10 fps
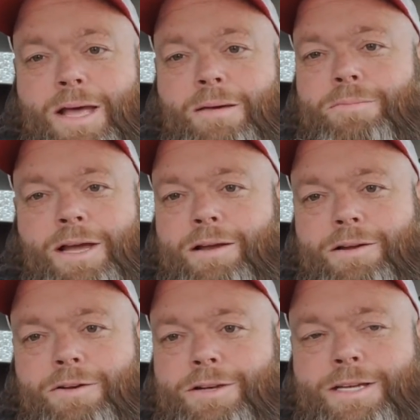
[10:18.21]
I'm
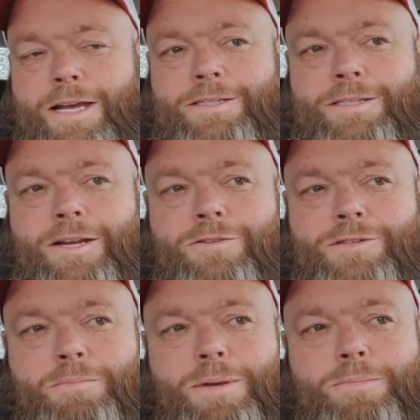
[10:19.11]
not criticizing. You know,
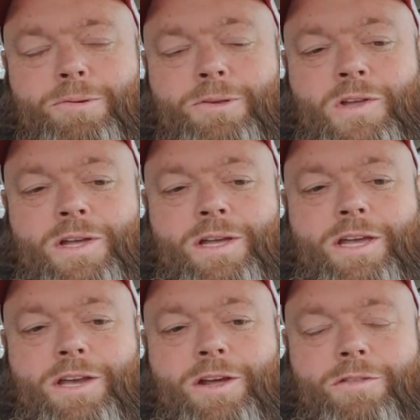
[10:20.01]
some people,
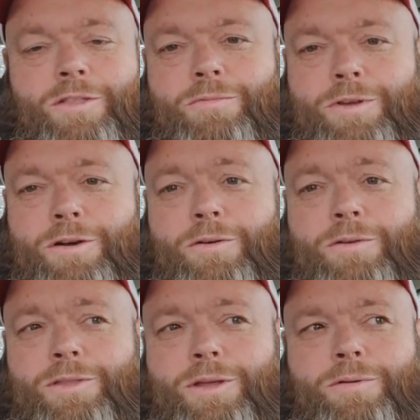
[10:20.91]
you know, their
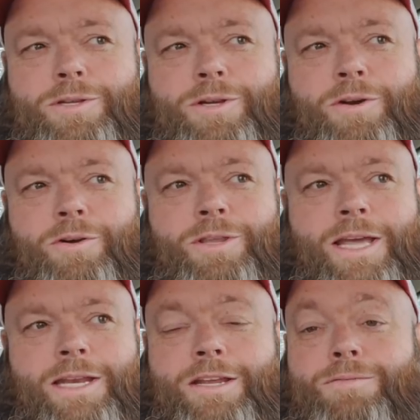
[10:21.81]
return,
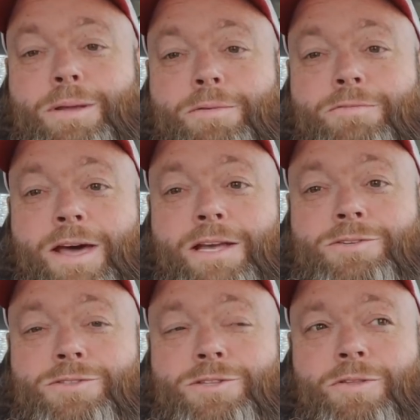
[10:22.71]
they need to flip it
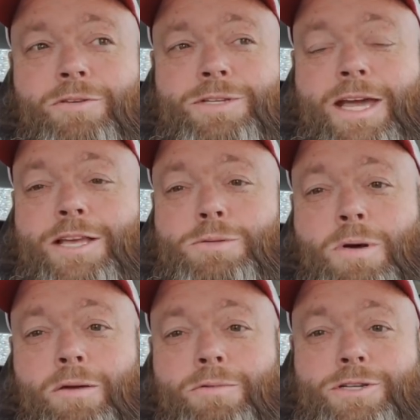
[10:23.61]
faster, so they'll take a
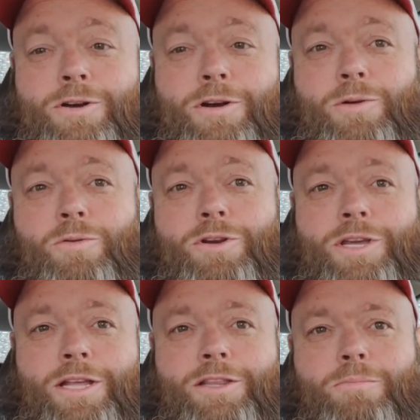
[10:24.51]
smaller return in order
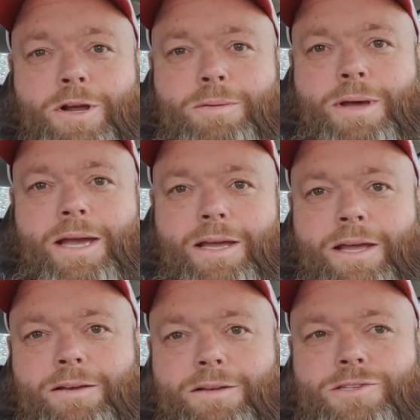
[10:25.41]
to get their money back
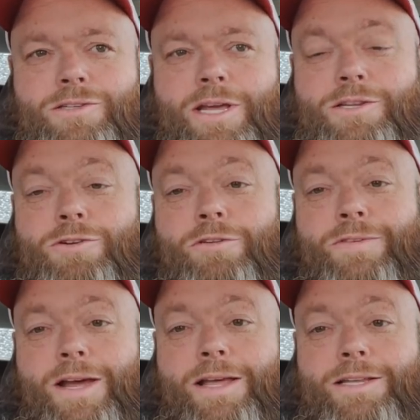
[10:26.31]
and turn
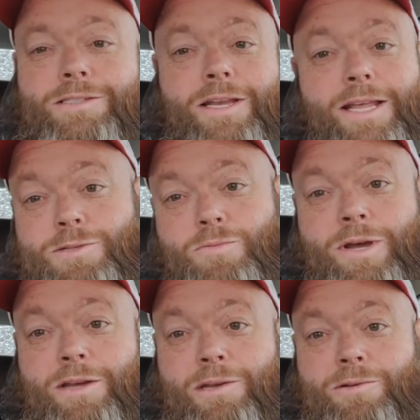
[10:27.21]
fat. That's the
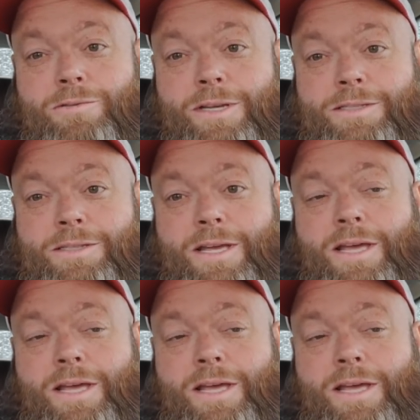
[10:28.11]
way you can do things.